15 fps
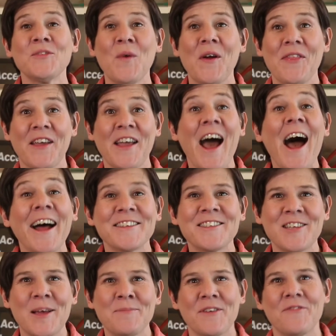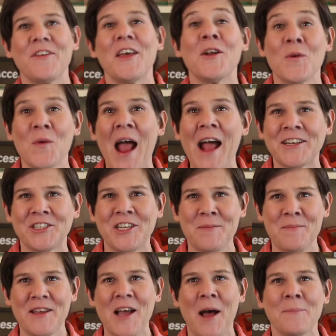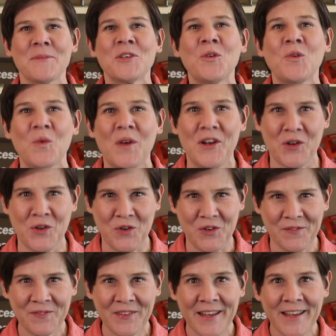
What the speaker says: where the concept of interaction becomes critical.